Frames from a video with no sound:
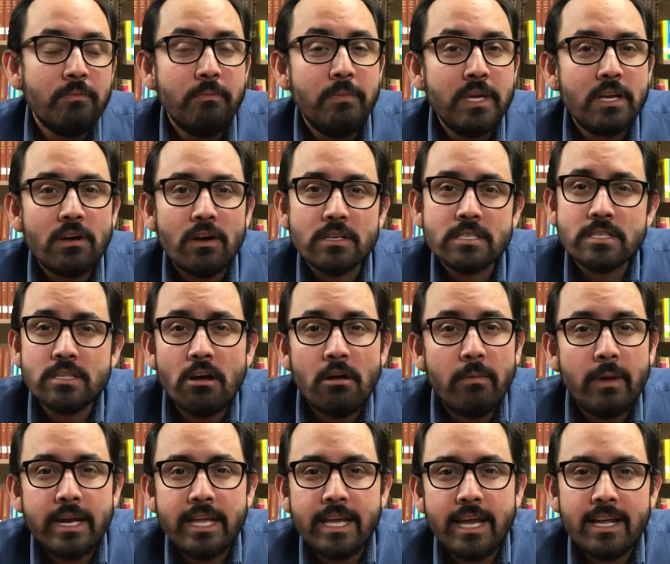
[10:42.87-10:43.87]
because
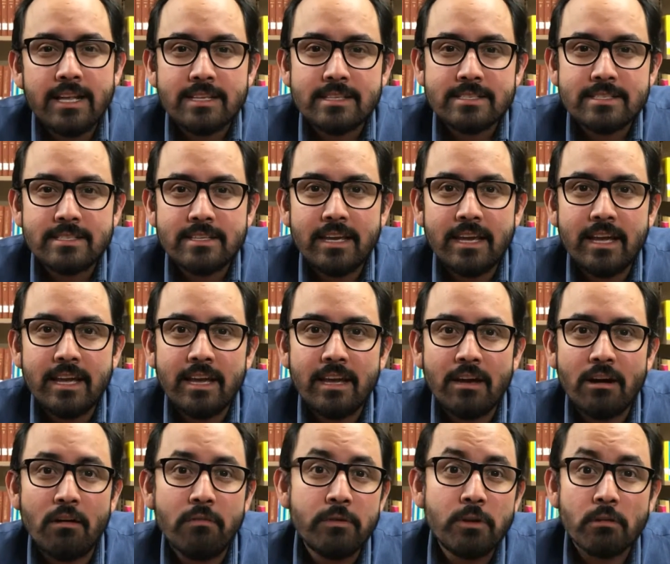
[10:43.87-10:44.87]
nobody else
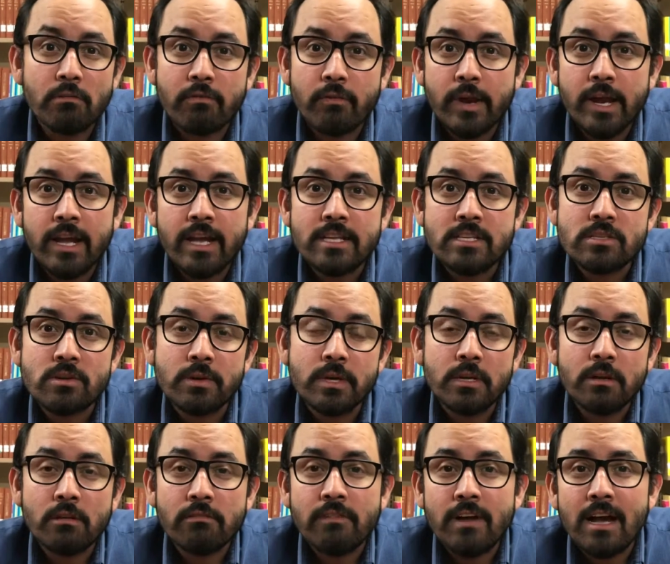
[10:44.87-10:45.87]
of your friends or
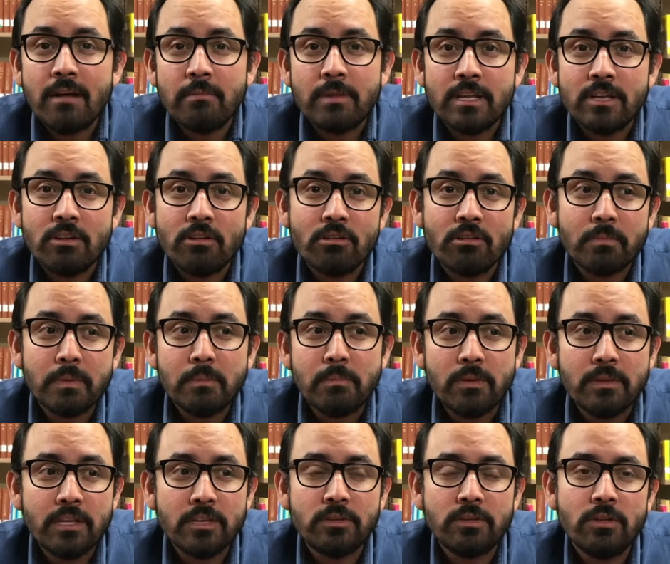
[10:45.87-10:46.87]
in your family or
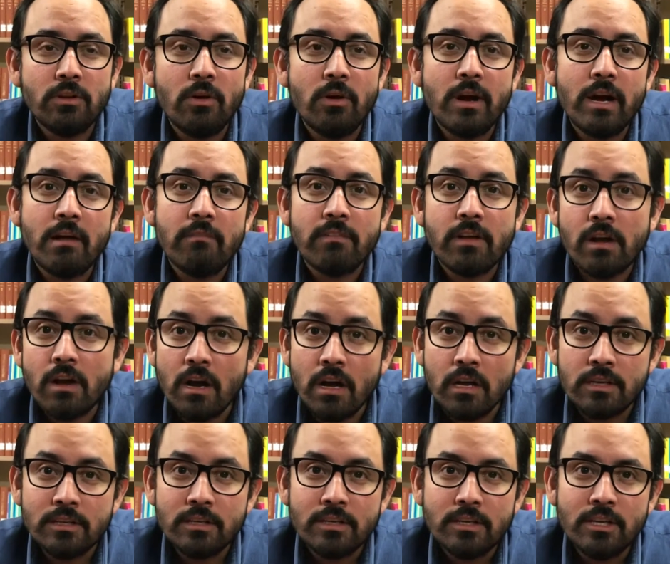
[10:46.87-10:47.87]
people that you know have
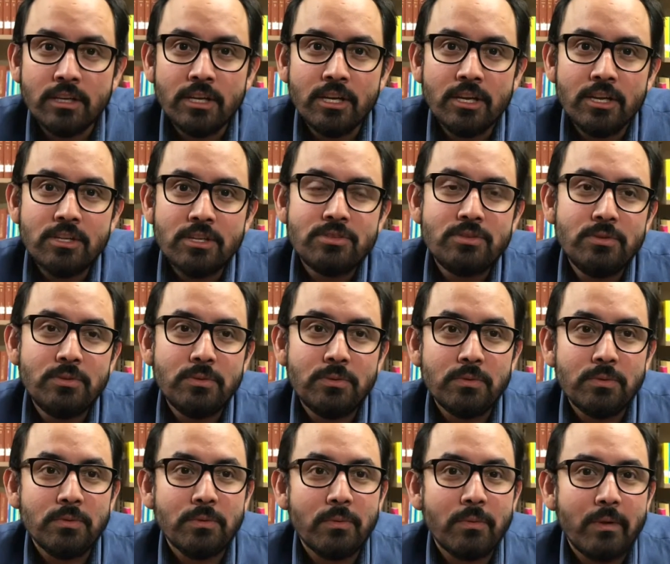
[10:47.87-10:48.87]
gone
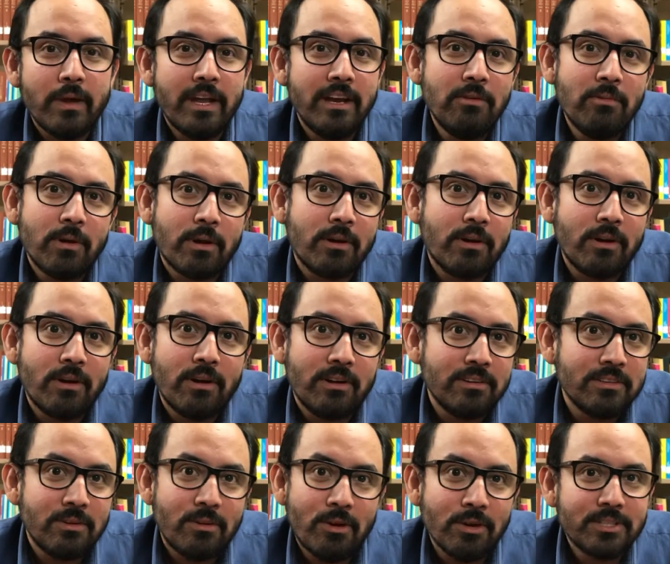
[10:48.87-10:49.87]
to anywhere
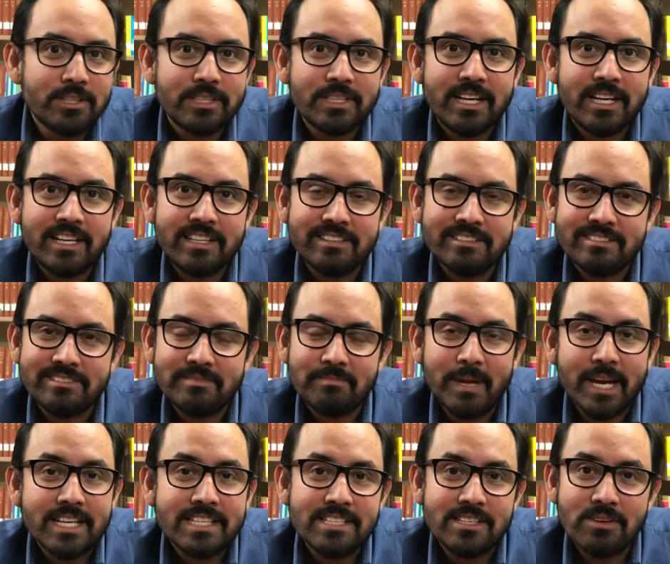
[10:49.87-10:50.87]
other than
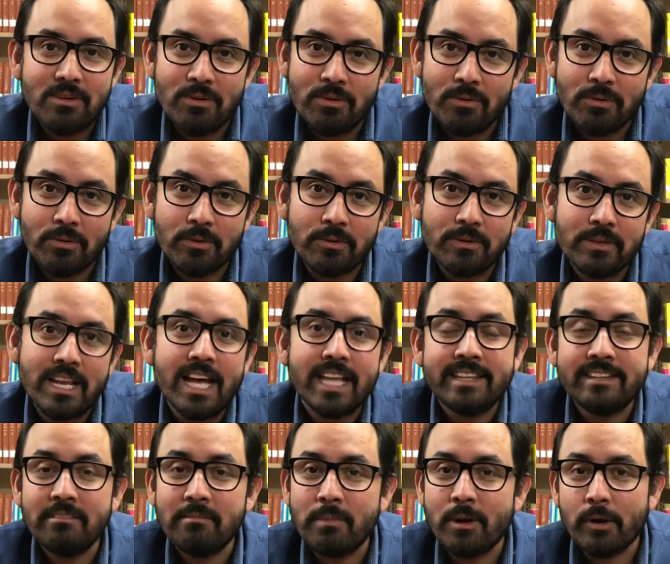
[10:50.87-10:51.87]
Mexico or
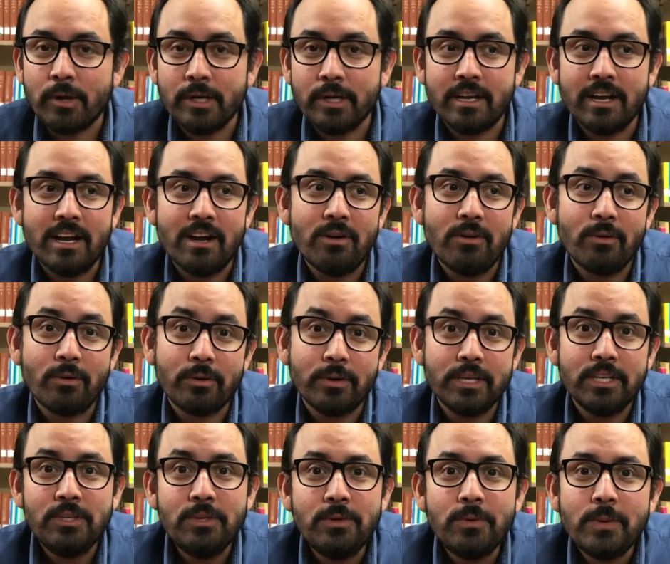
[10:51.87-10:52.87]
Latin America or
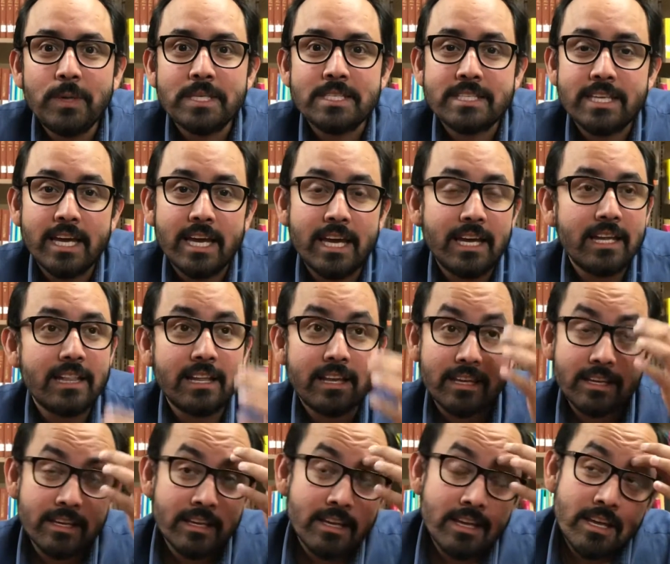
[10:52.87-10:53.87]
USA,
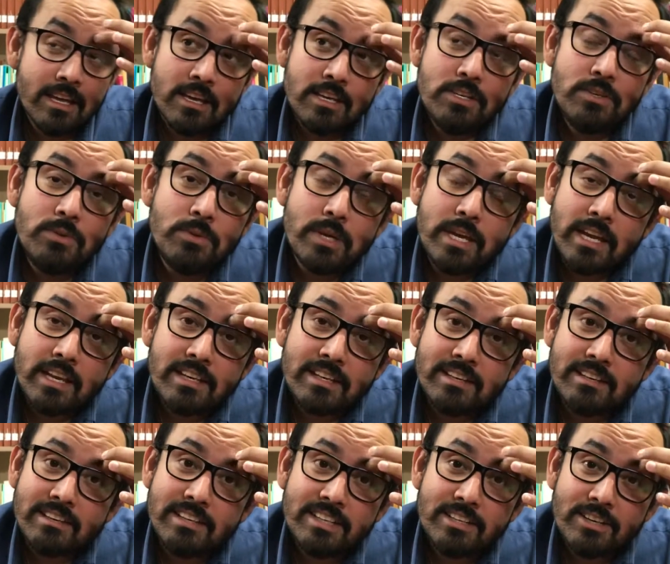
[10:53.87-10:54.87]
like you
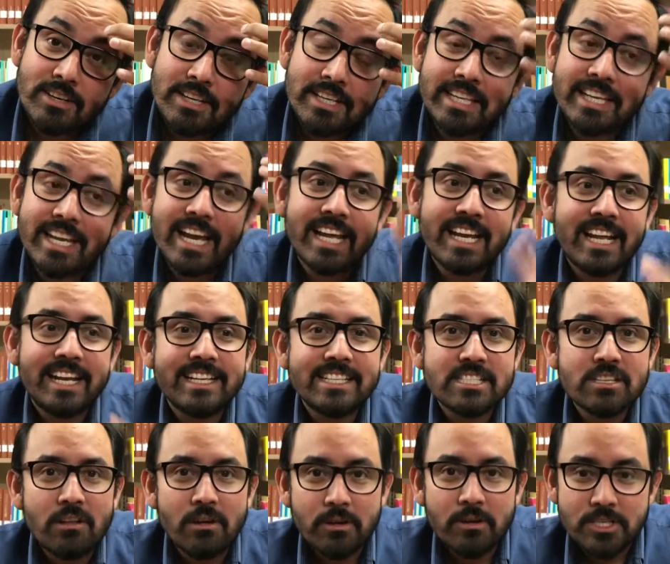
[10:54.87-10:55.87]
can literally get a
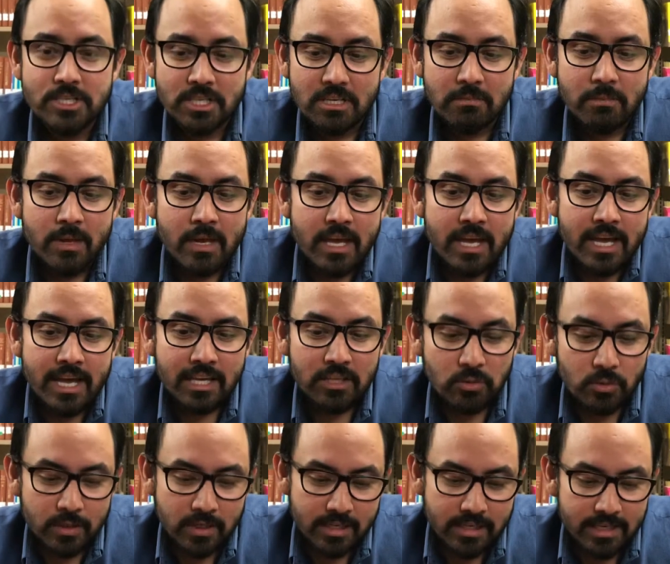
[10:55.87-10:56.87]
scholarship and
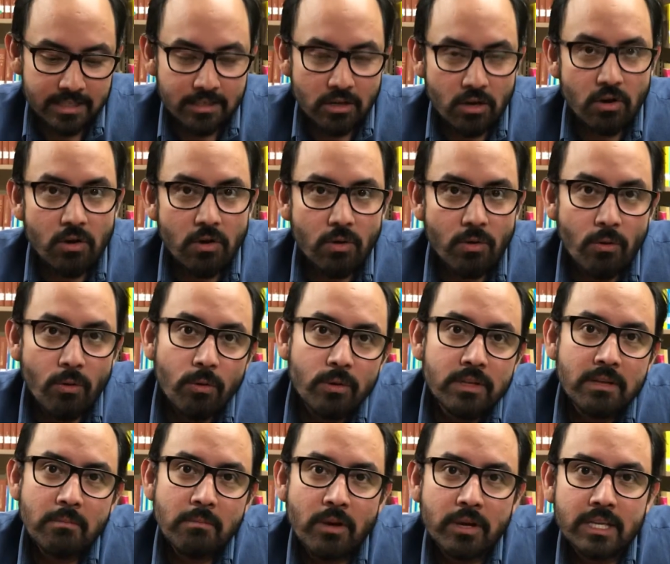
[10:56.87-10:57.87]
you can get all
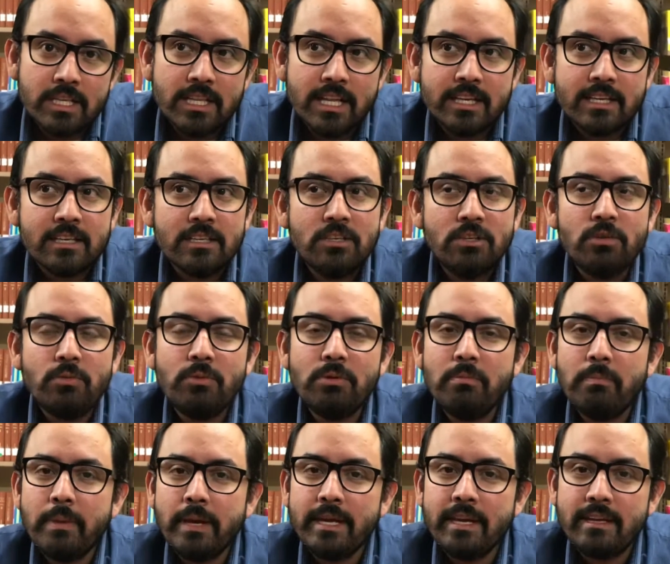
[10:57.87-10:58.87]
the money. Like you
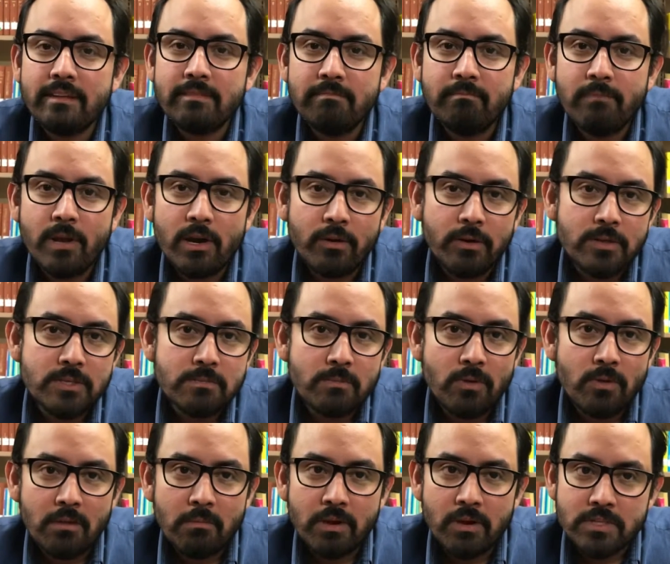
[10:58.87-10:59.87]
will pay very
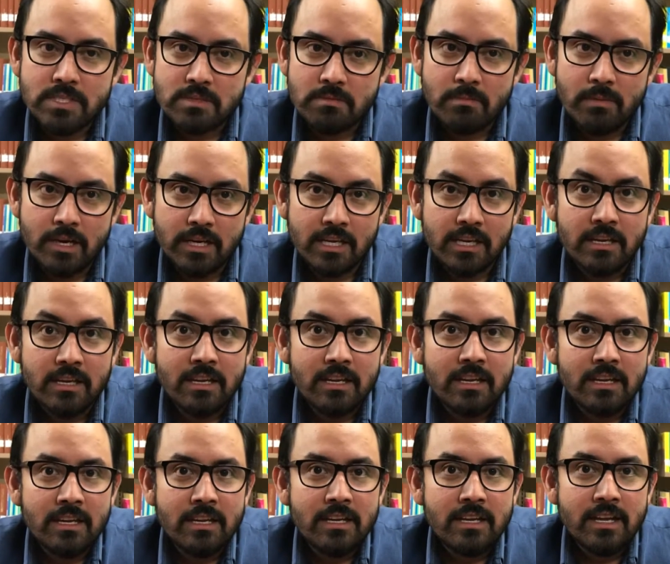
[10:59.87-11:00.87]
small amounts of money,
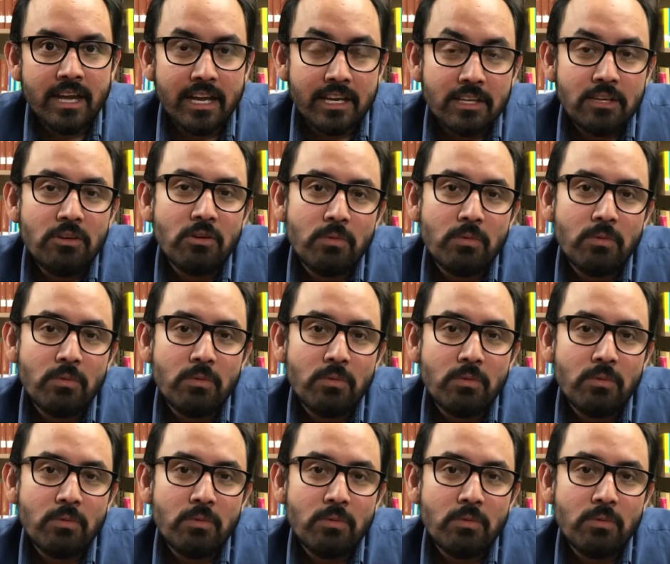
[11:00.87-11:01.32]
and